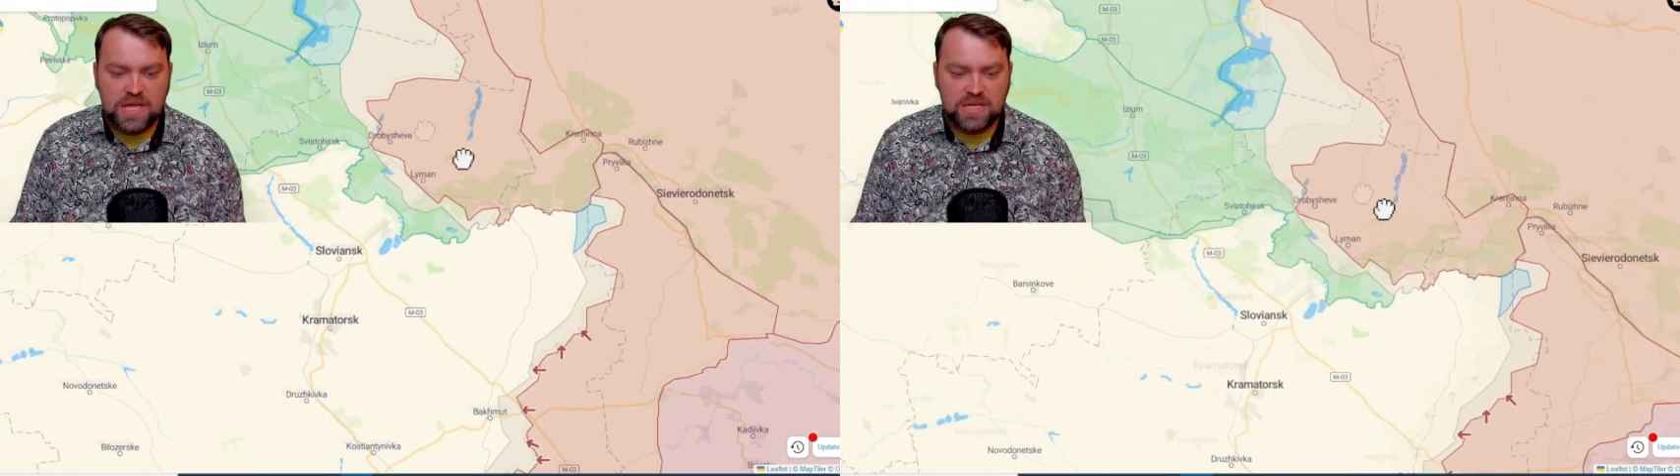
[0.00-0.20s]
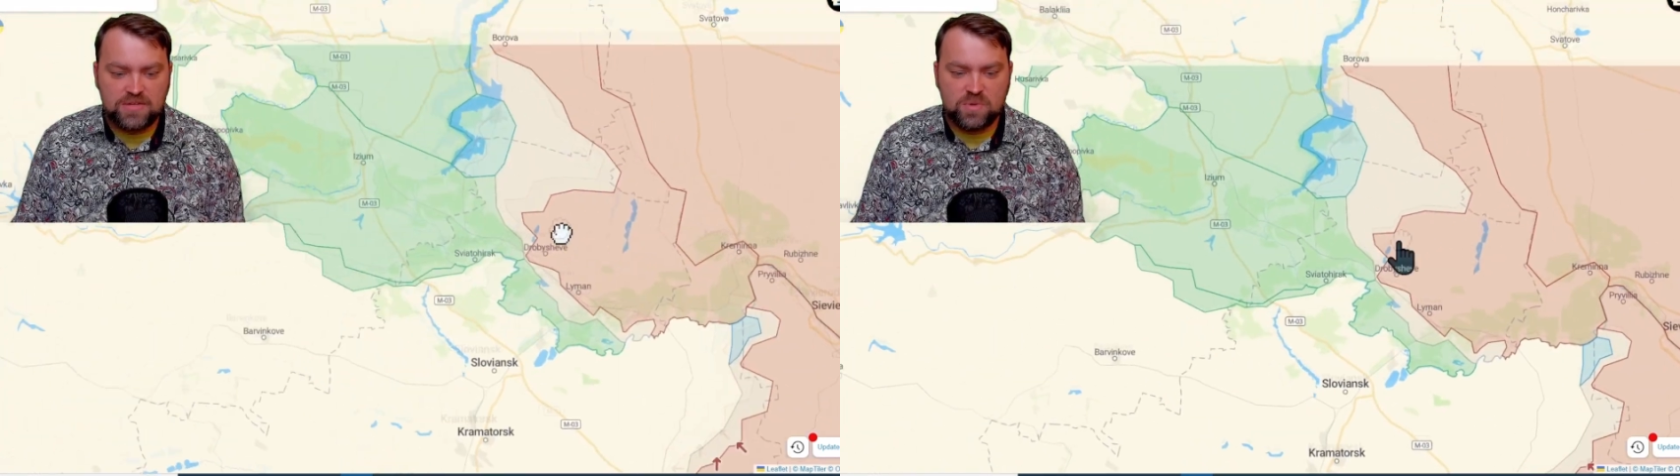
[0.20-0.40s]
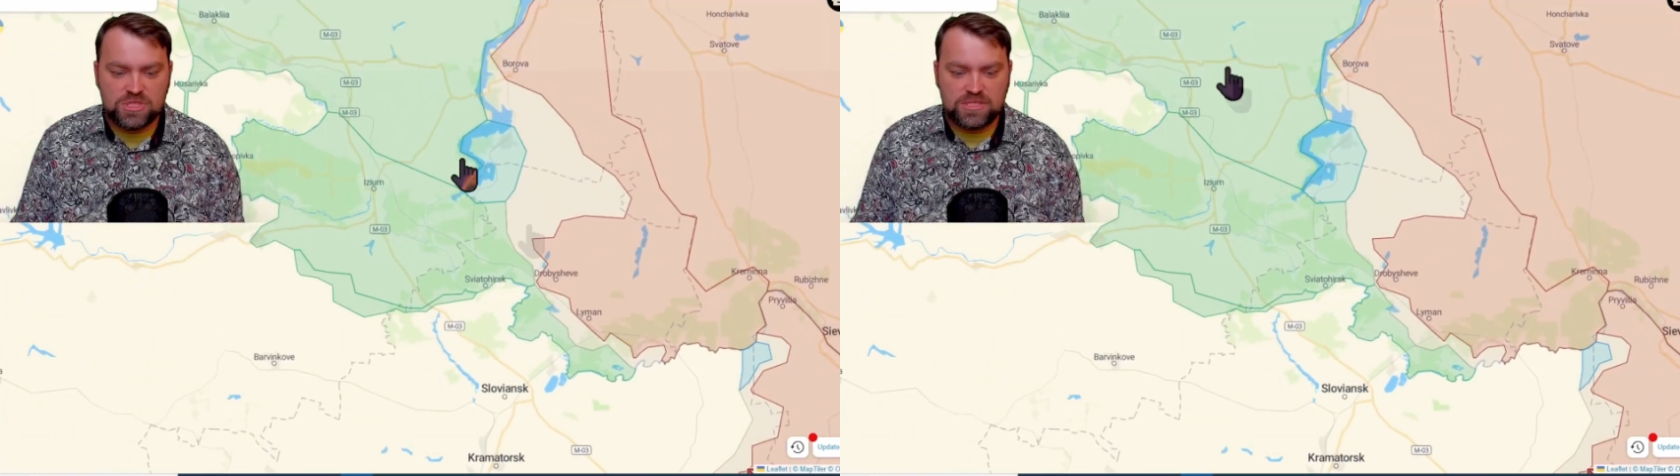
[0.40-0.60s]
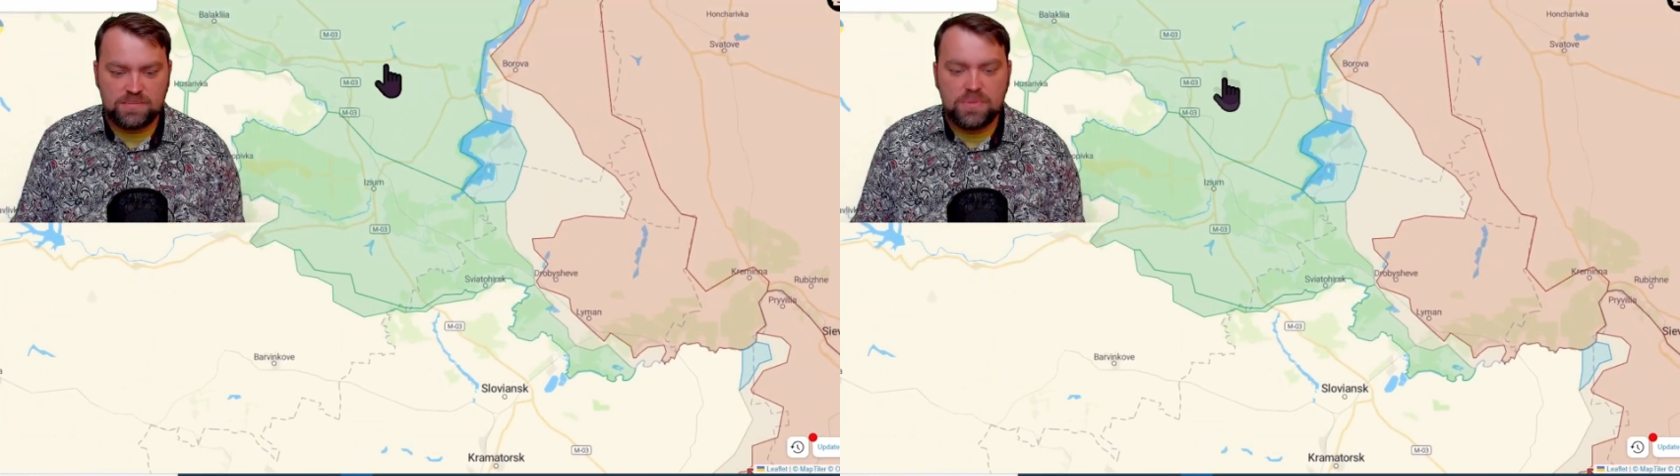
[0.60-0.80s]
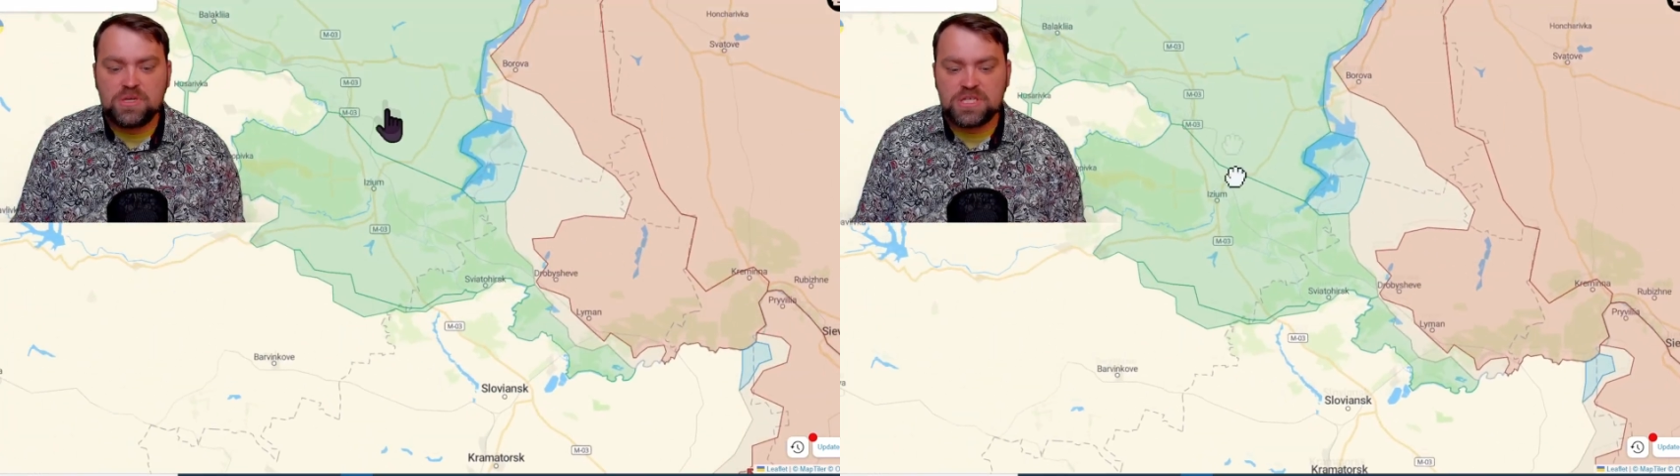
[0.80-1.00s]
it was the
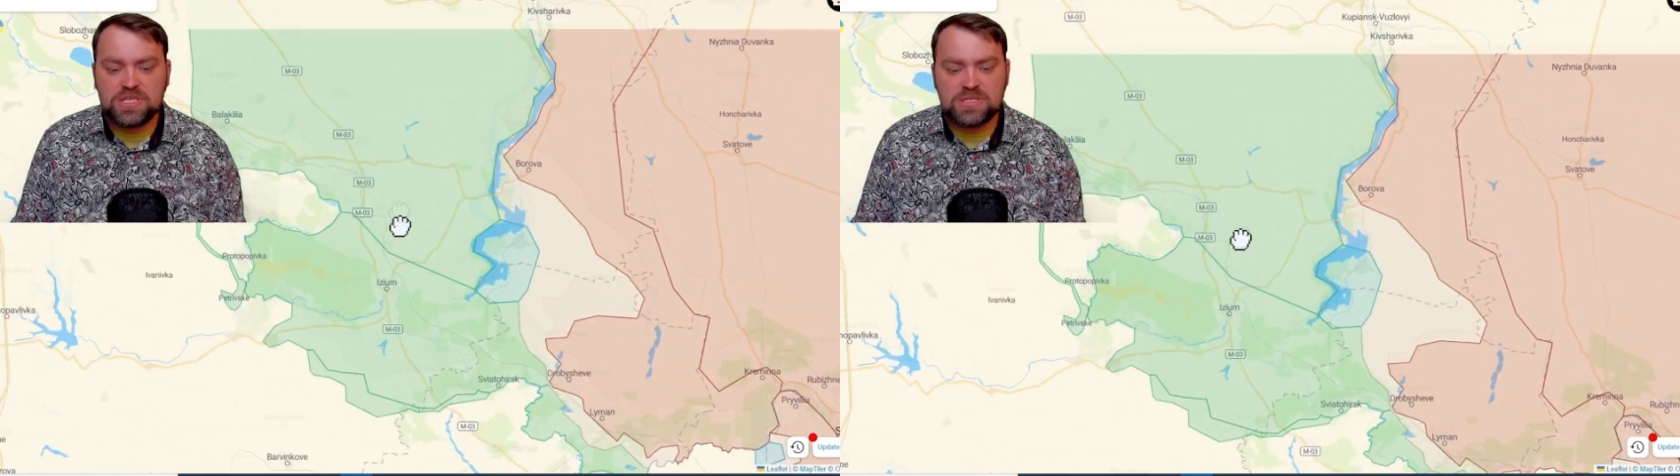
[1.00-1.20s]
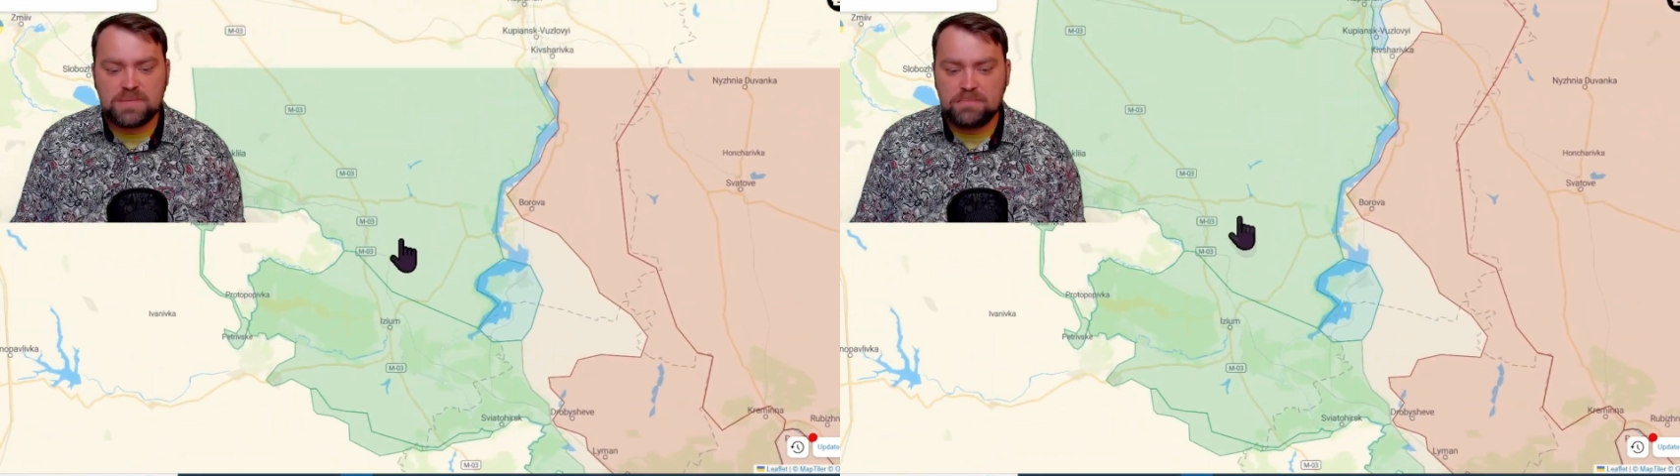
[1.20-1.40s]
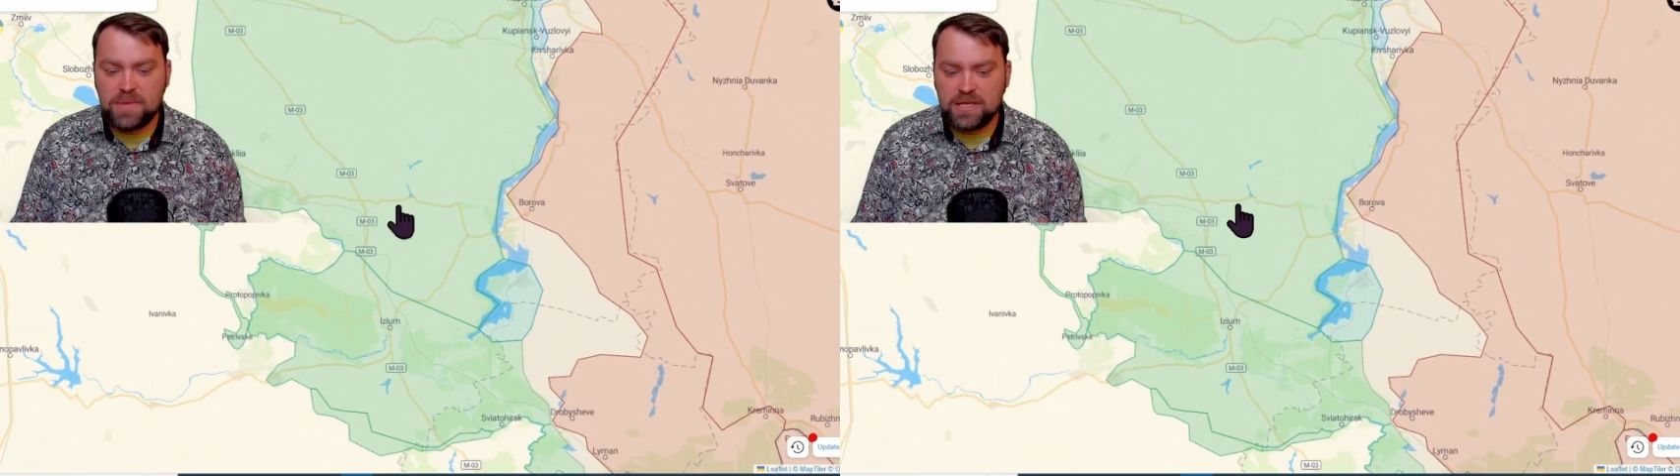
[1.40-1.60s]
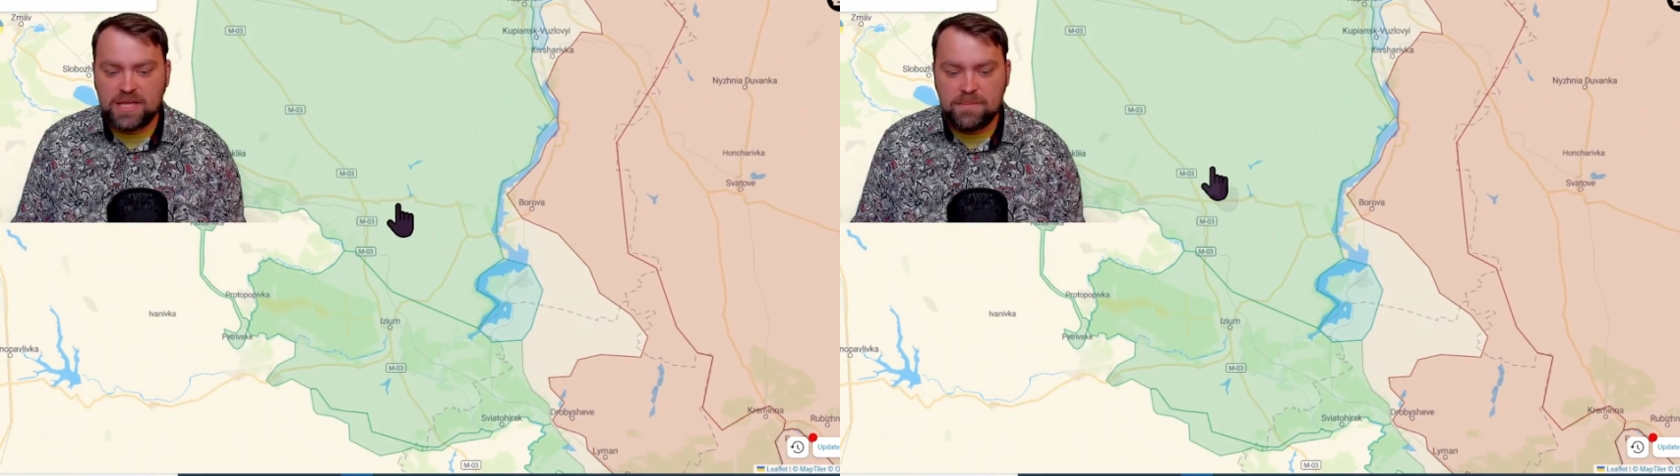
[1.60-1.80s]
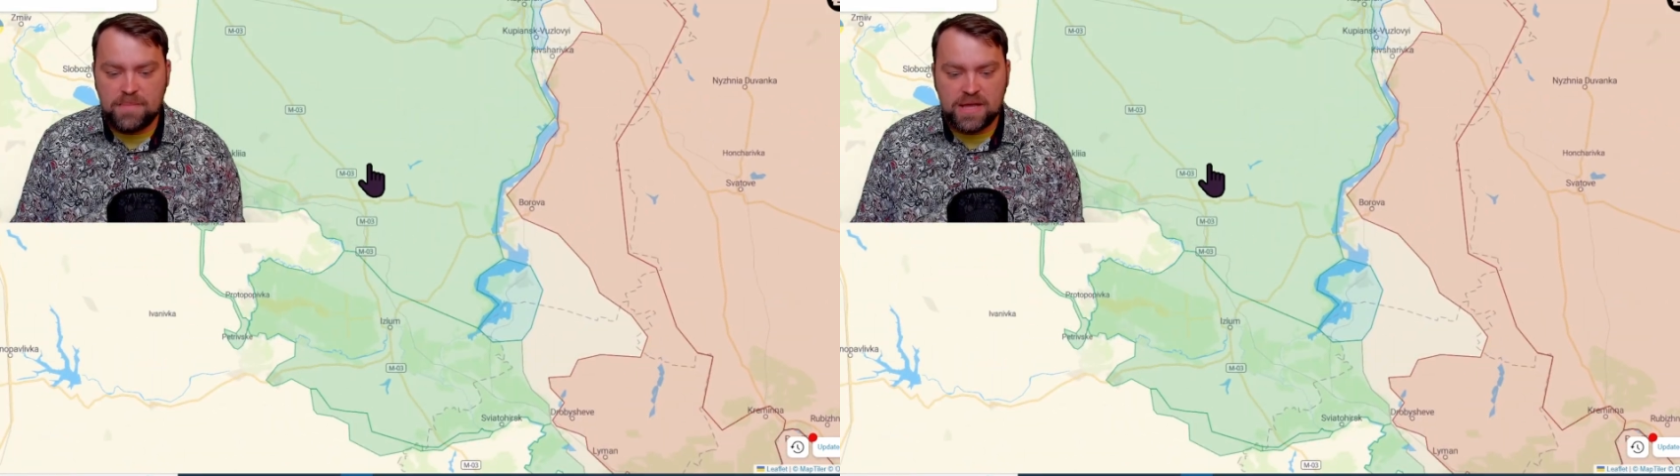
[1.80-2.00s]
Putin's main
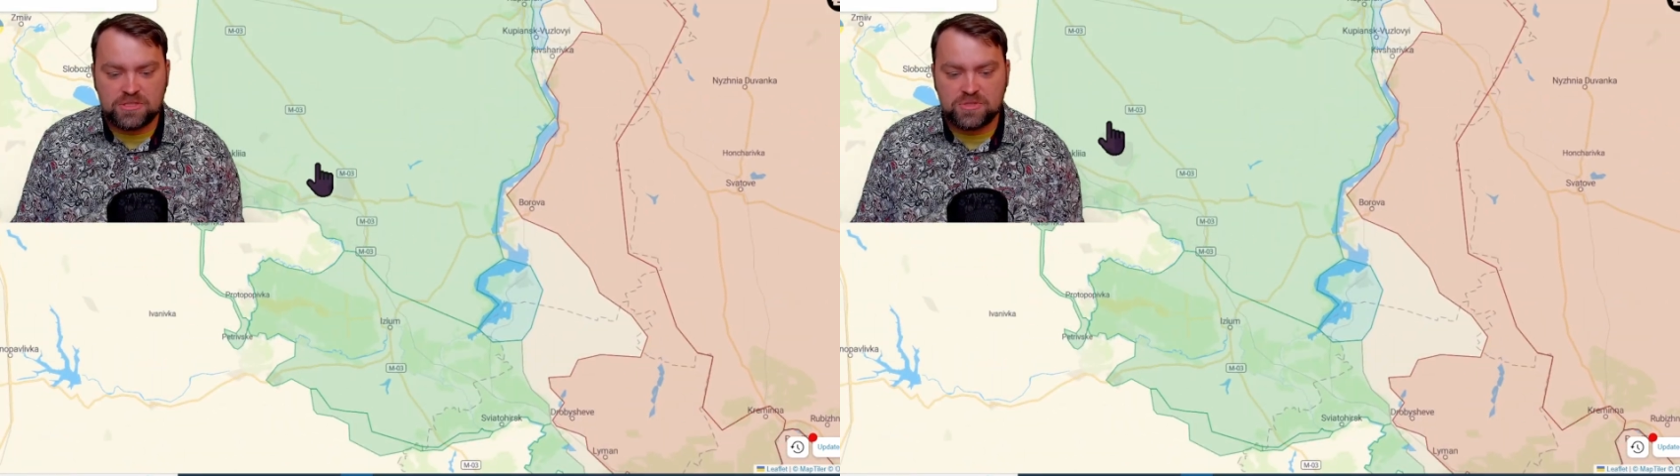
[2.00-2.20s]
command